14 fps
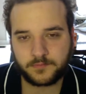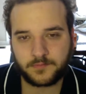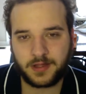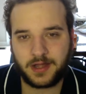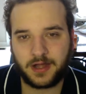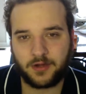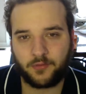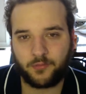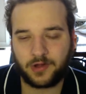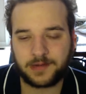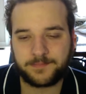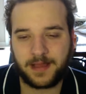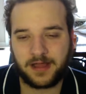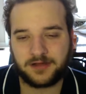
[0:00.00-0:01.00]
uh,
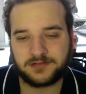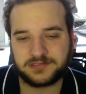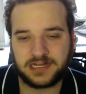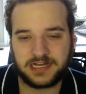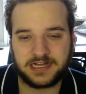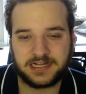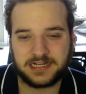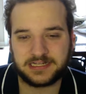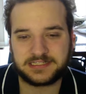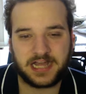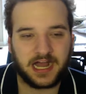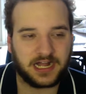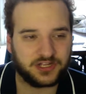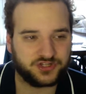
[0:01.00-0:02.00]
one about uh,
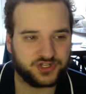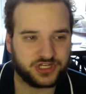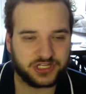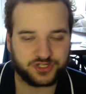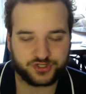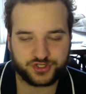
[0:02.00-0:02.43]
Itachi and